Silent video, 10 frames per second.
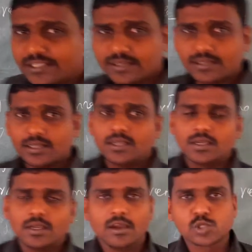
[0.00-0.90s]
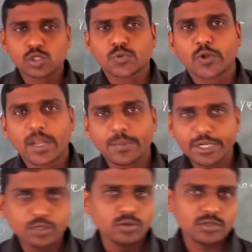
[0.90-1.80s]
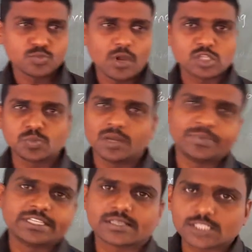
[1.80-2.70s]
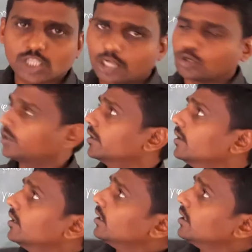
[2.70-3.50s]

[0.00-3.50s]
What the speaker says: the source program into small pieces called token.